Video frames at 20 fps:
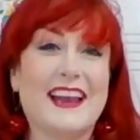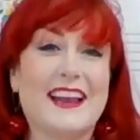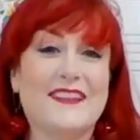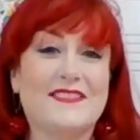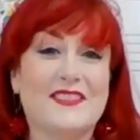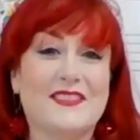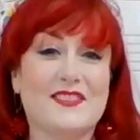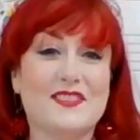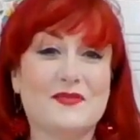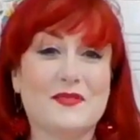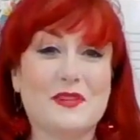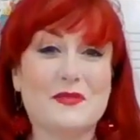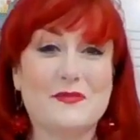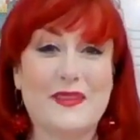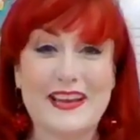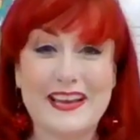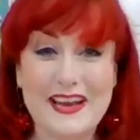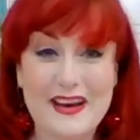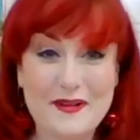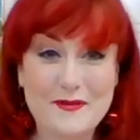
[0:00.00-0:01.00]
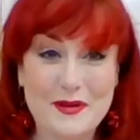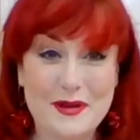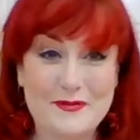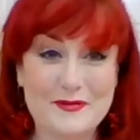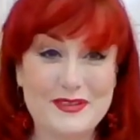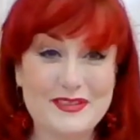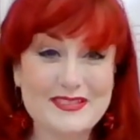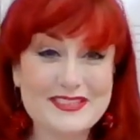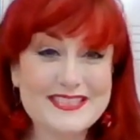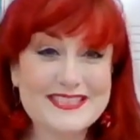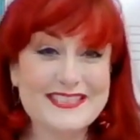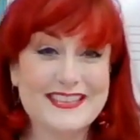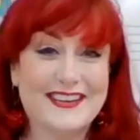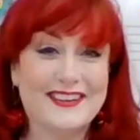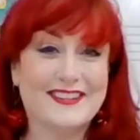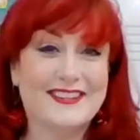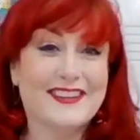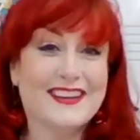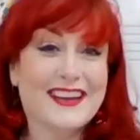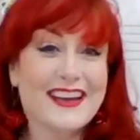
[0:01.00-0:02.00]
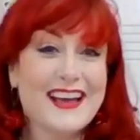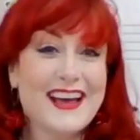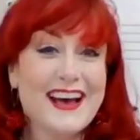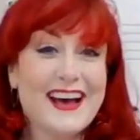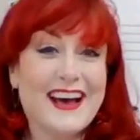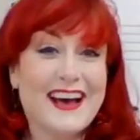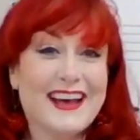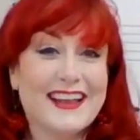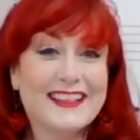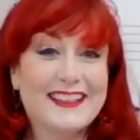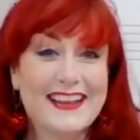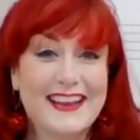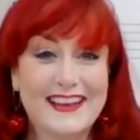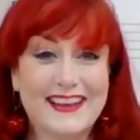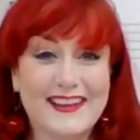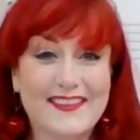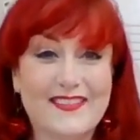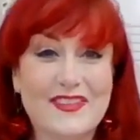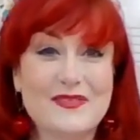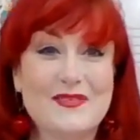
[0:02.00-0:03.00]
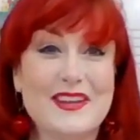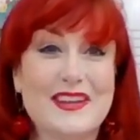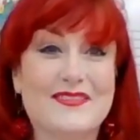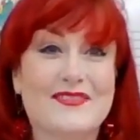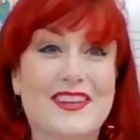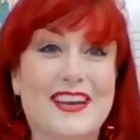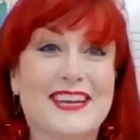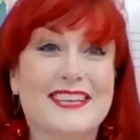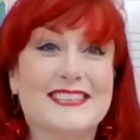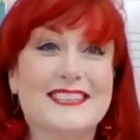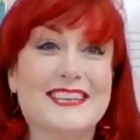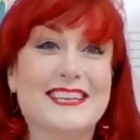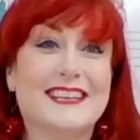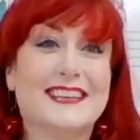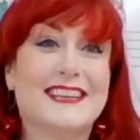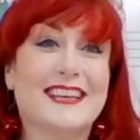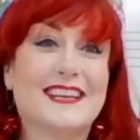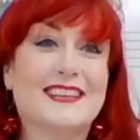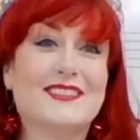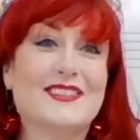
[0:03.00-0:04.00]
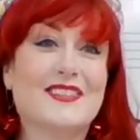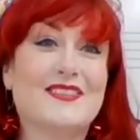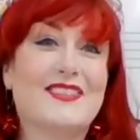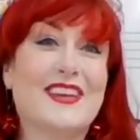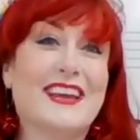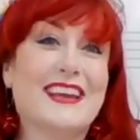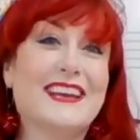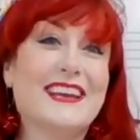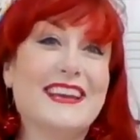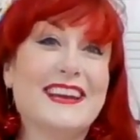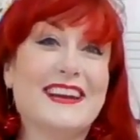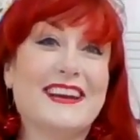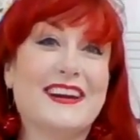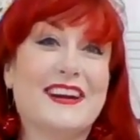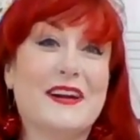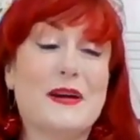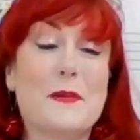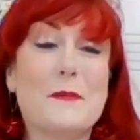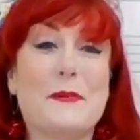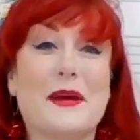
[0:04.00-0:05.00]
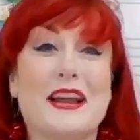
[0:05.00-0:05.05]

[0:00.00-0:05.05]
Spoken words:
And I'm even wearing my cowboy boots. So thank you for being patient. Thanks for being here.